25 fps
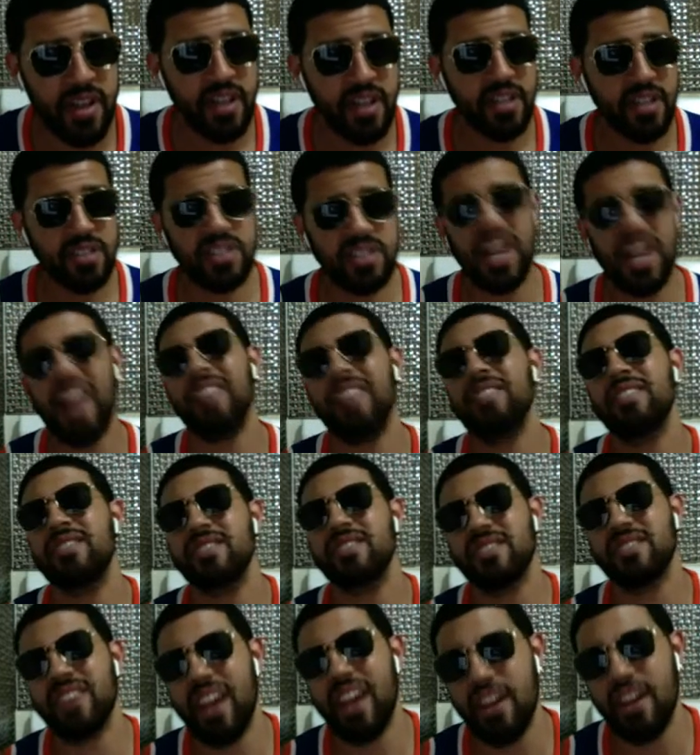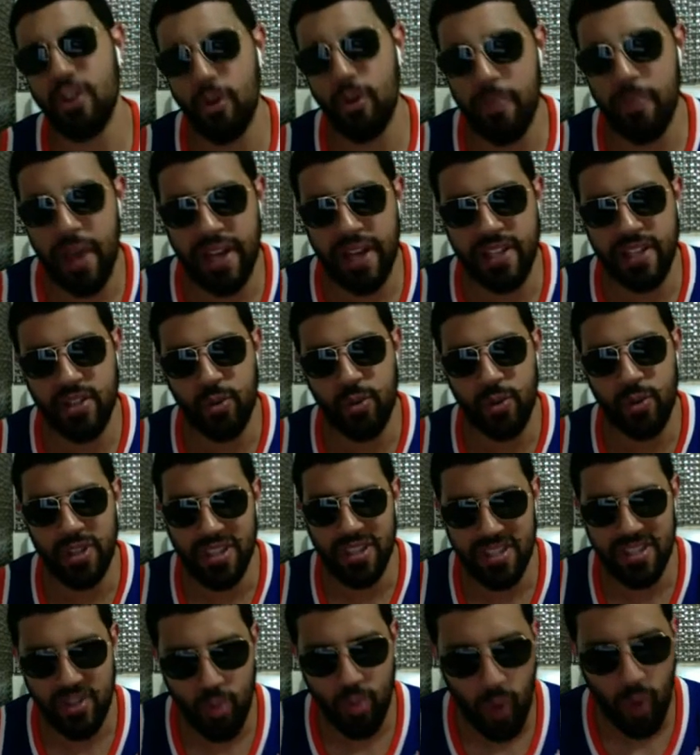Challenges Kenny Omega to a
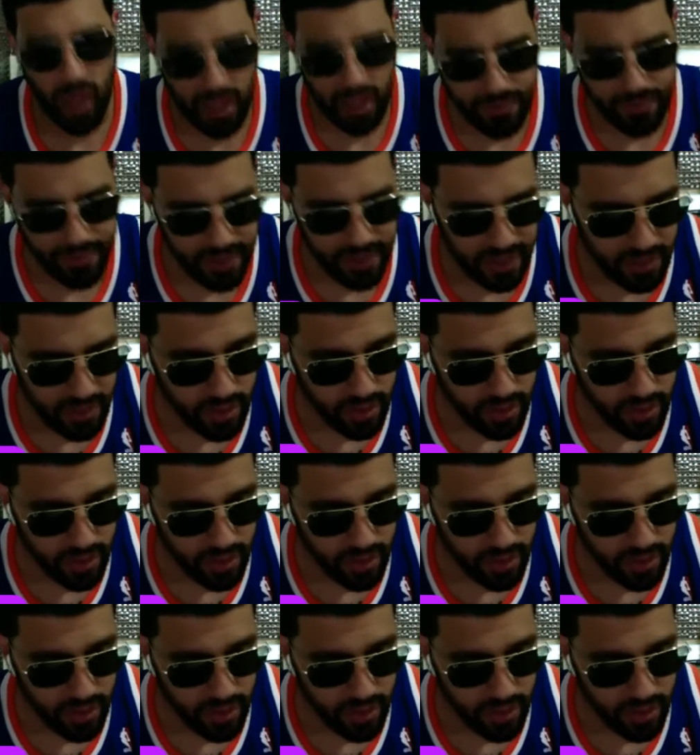disqualific